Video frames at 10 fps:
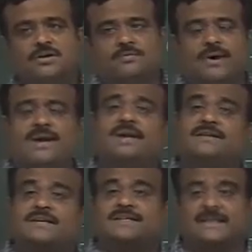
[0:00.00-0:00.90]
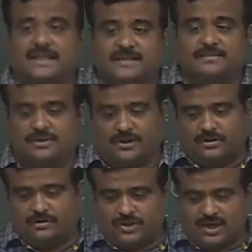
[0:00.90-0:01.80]
but it has a dynamic
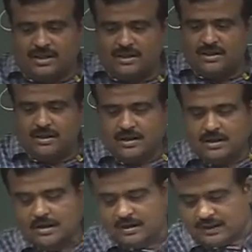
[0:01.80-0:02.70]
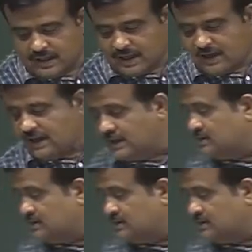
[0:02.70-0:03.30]
solution. The